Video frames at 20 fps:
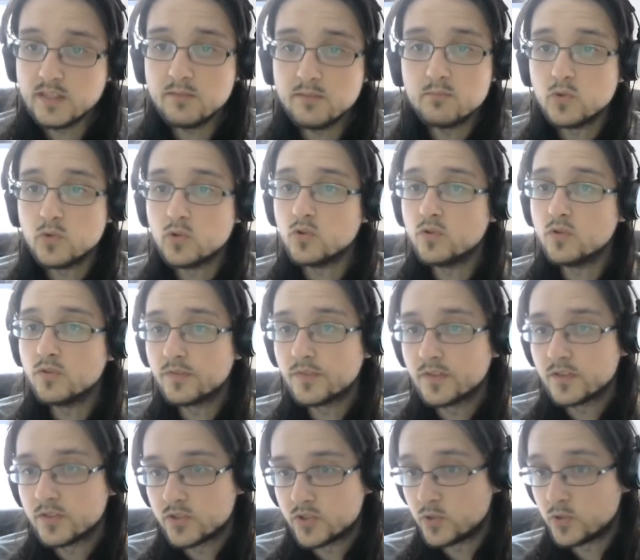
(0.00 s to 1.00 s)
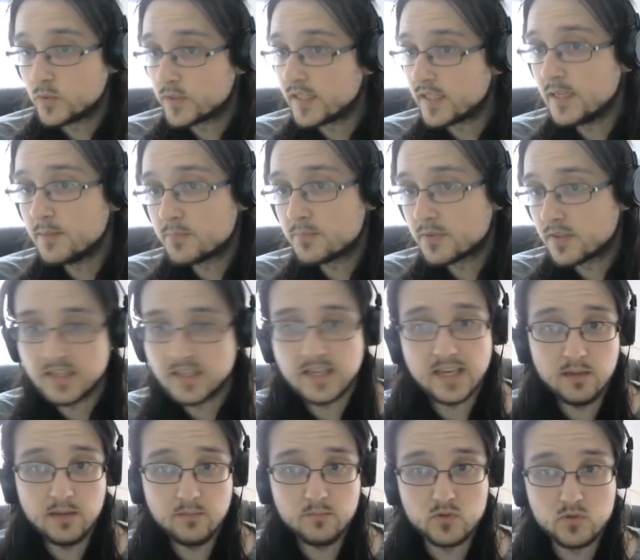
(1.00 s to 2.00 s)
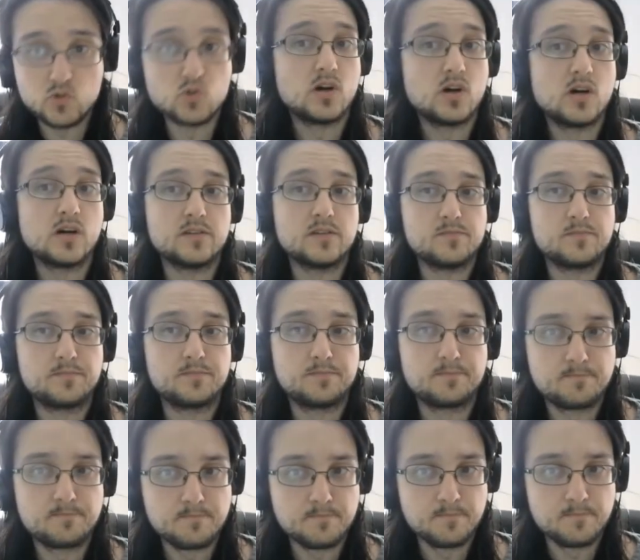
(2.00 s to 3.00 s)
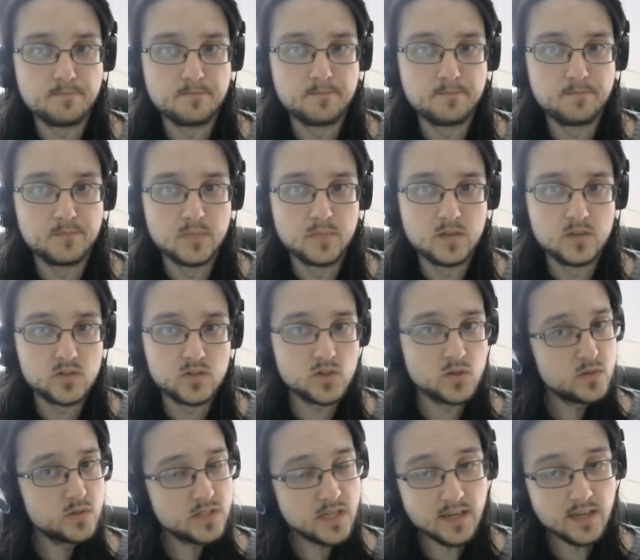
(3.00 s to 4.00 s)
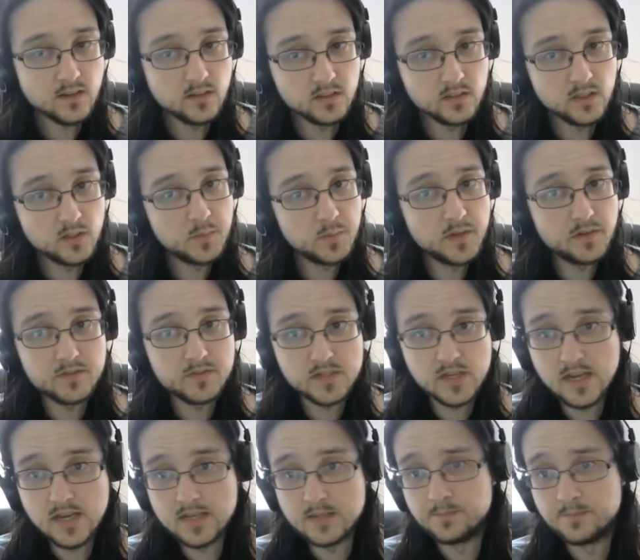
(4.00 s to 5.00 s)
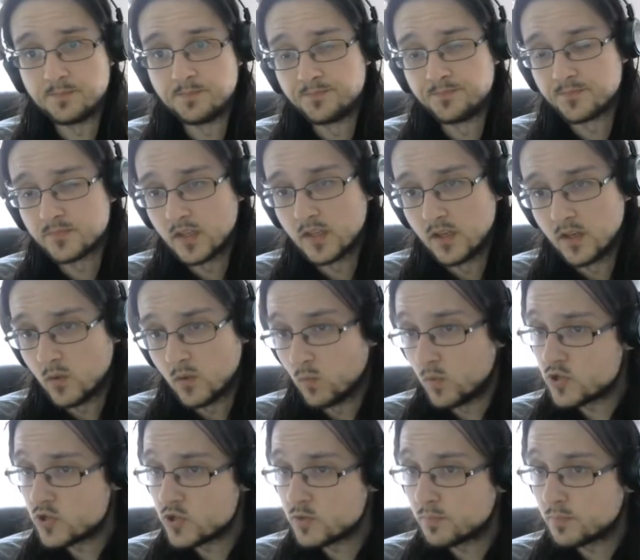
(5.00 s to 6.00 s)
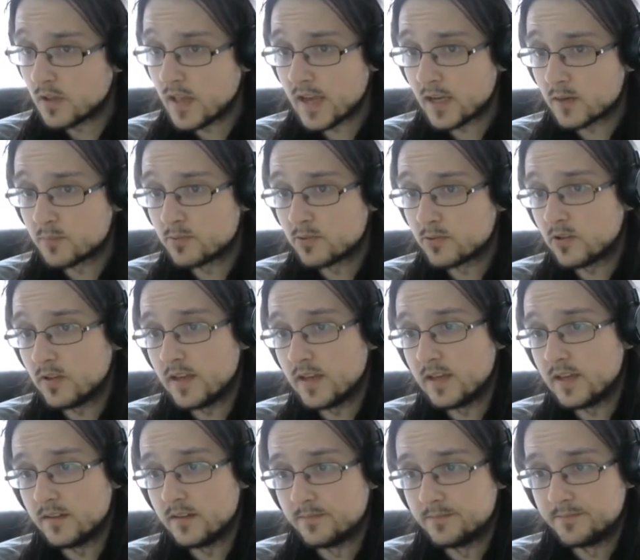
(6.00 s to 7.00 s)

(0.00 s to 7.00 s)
move to keep the game drawn. So take a little bit of time. What should Black play?